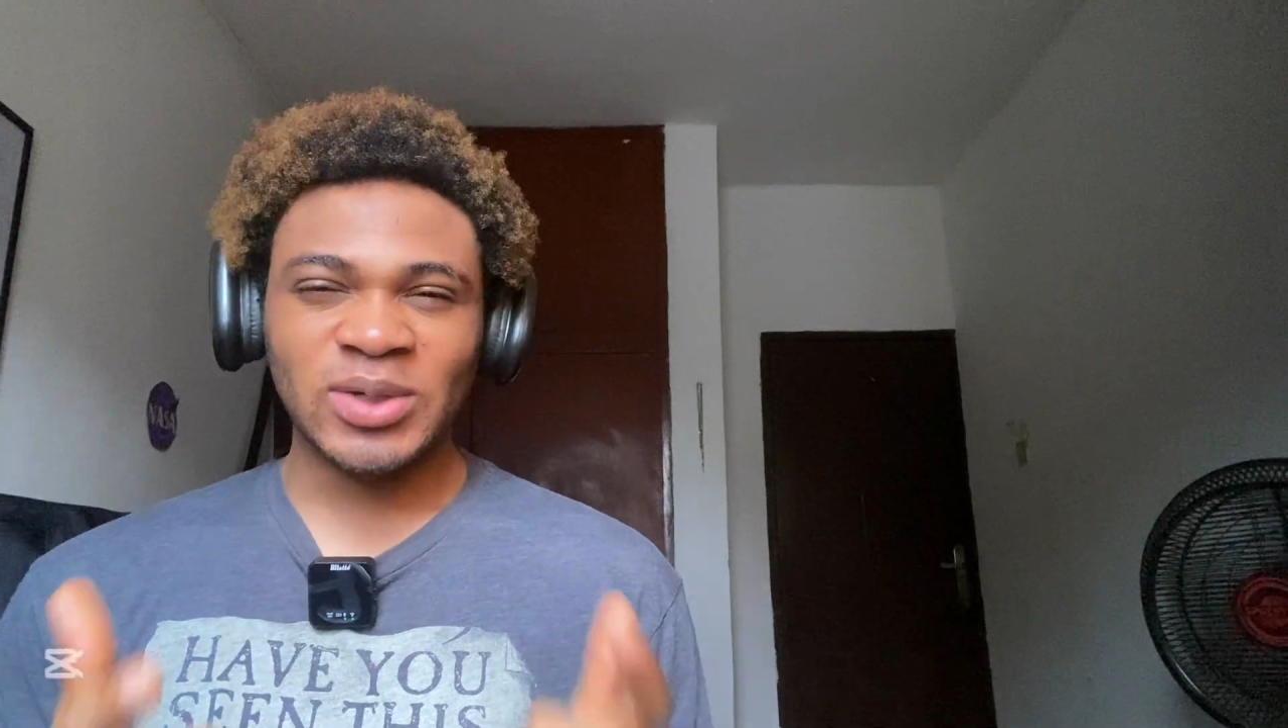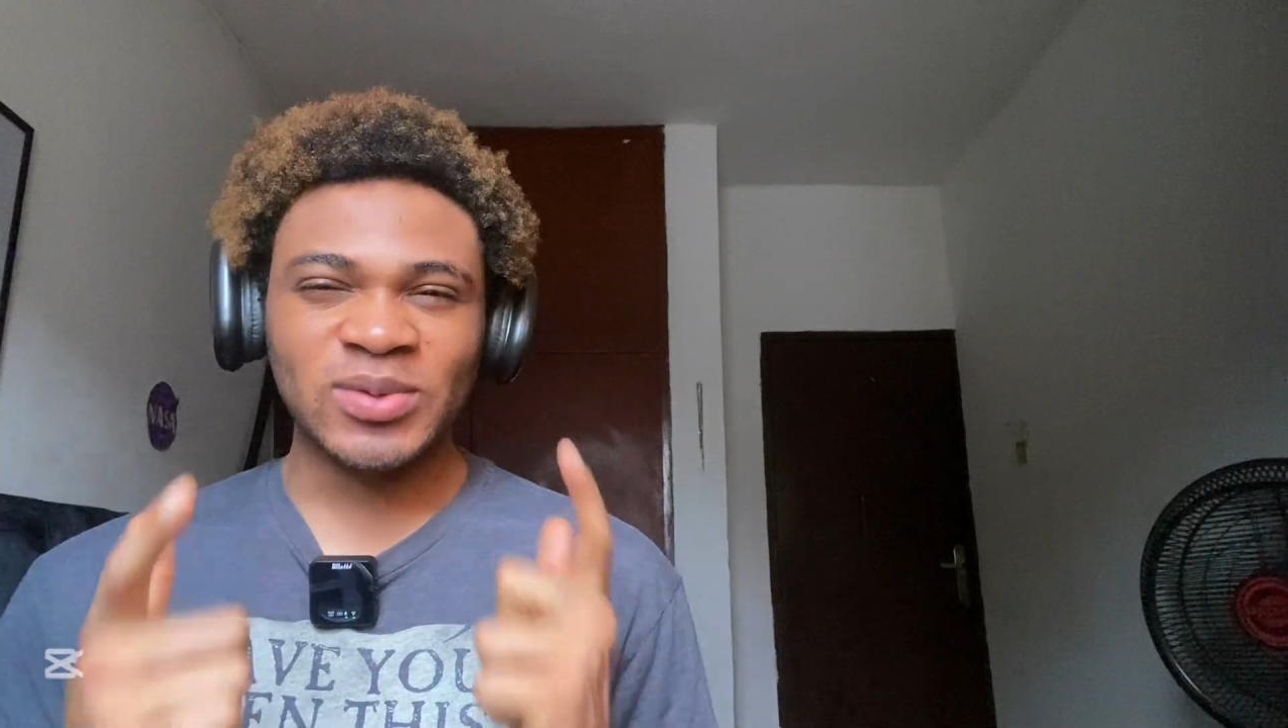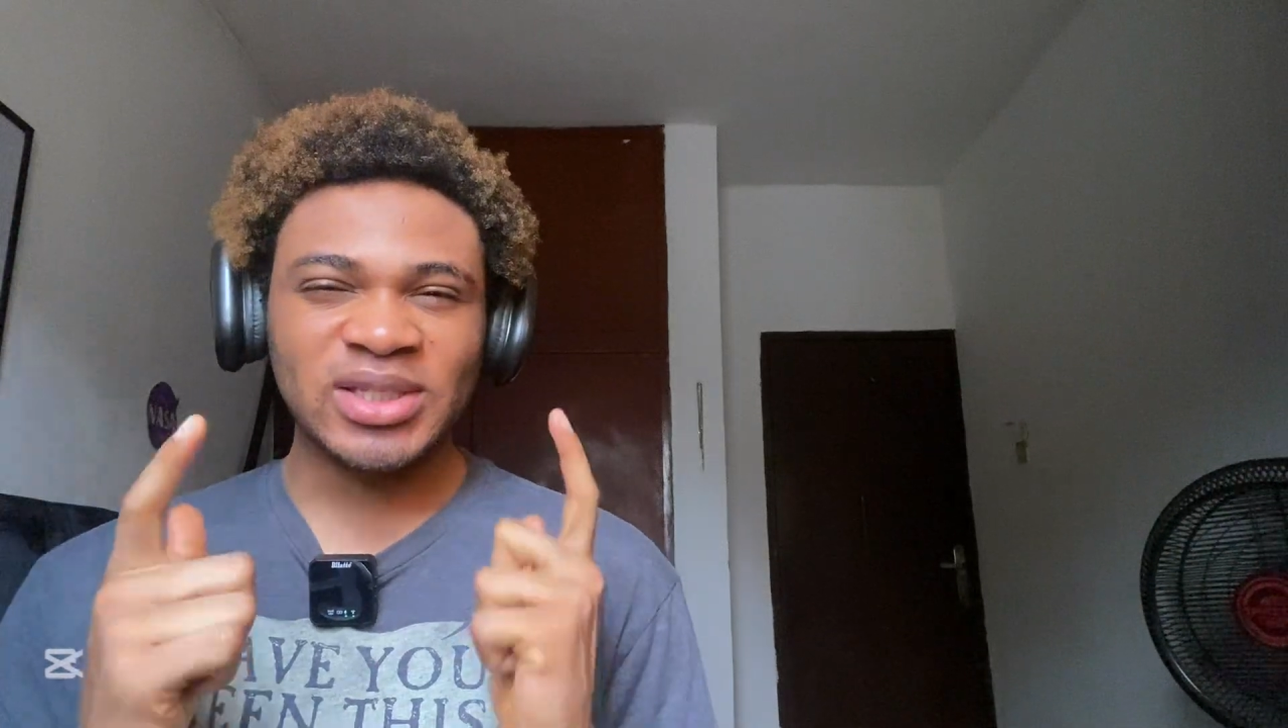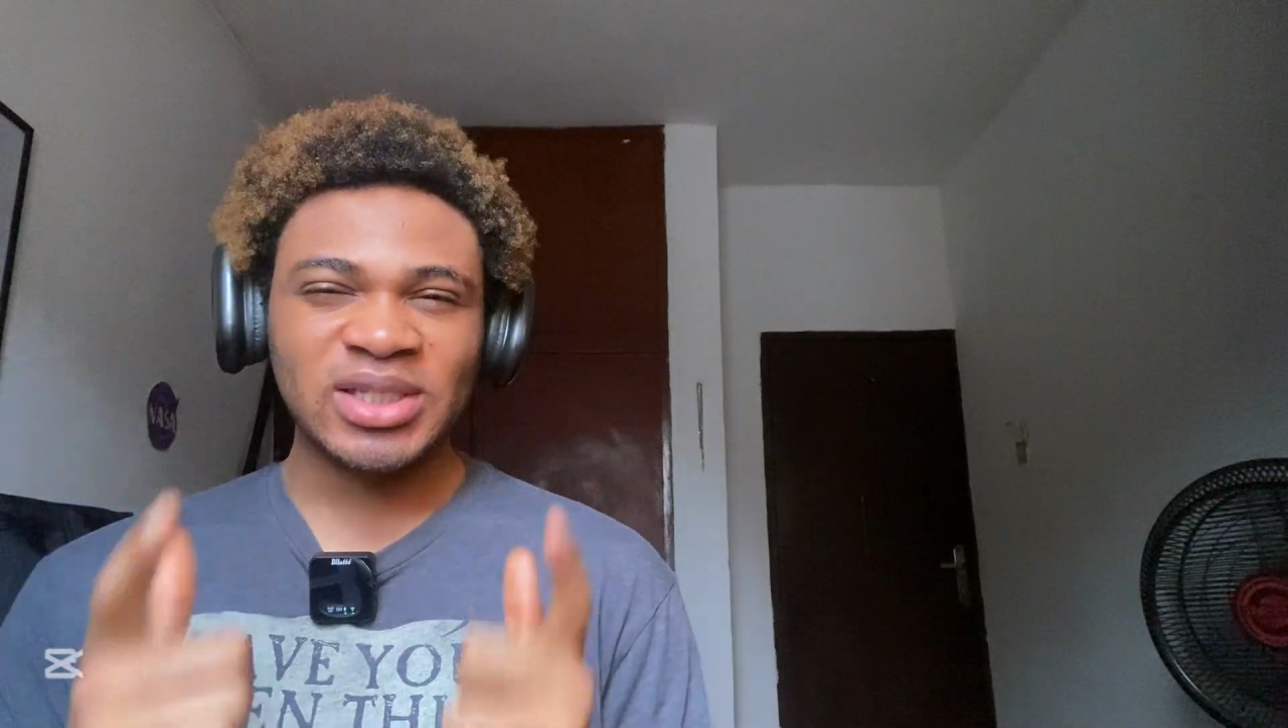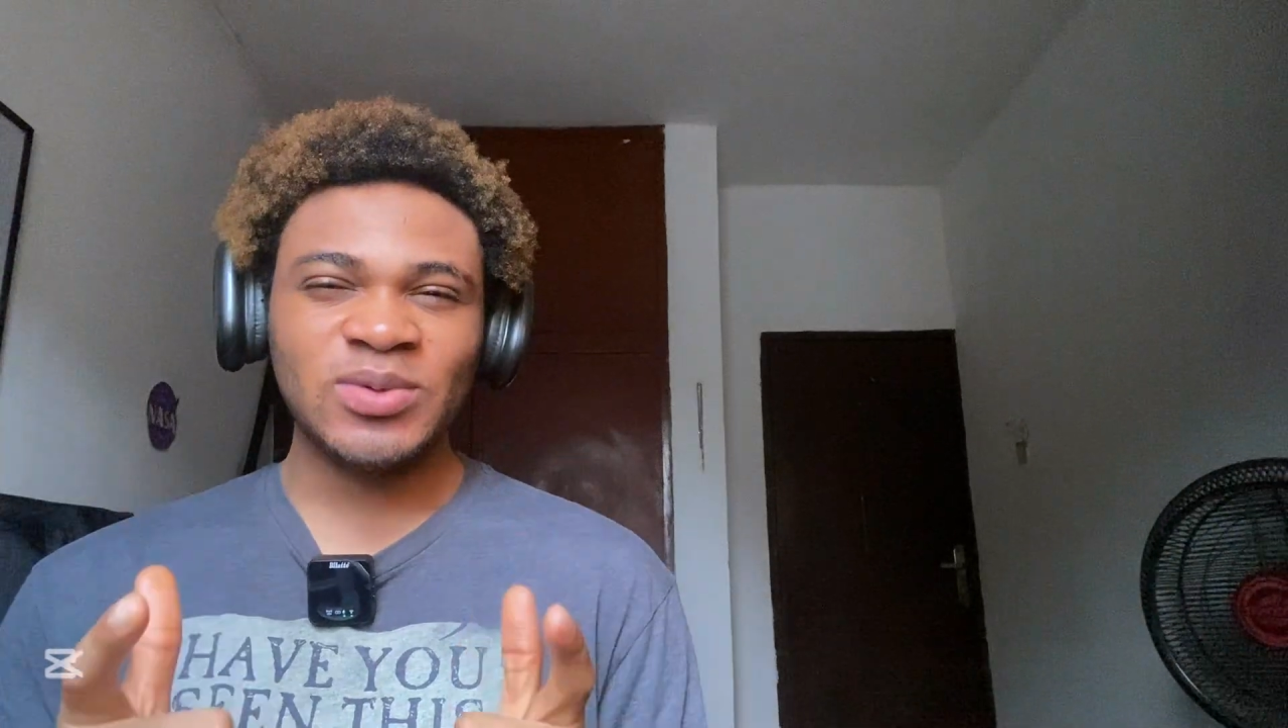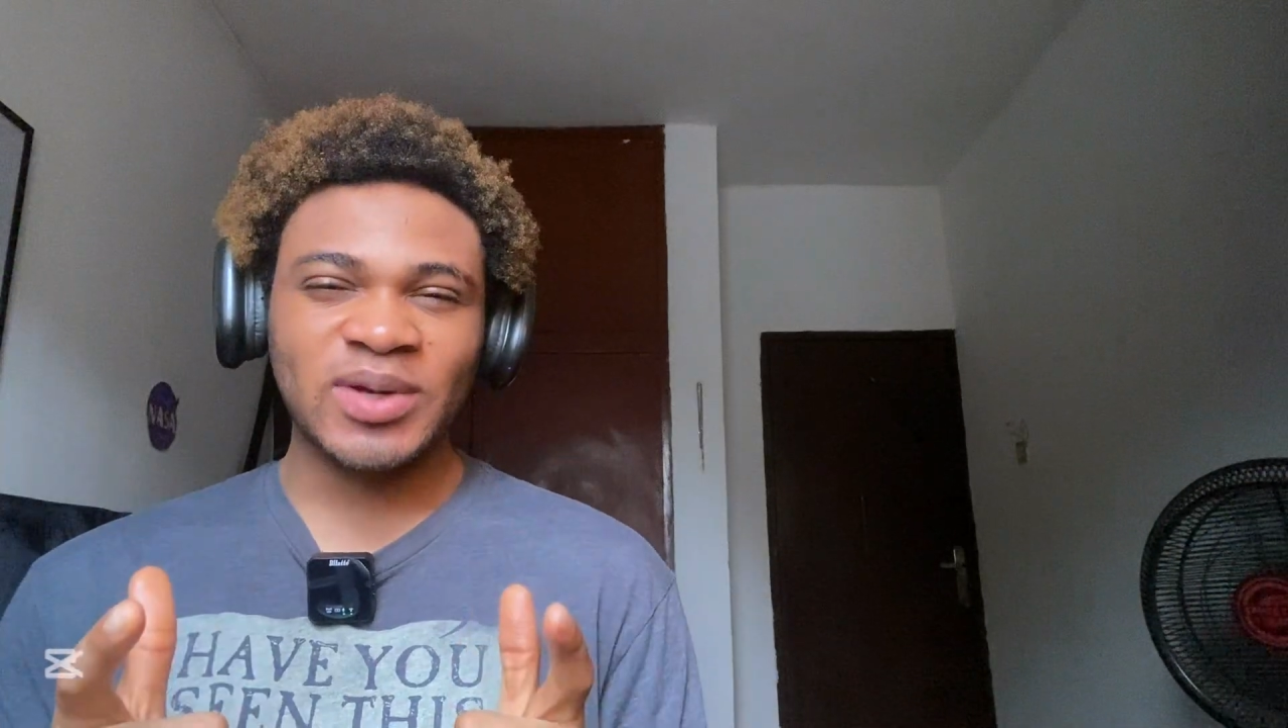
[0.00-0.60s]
I'll see you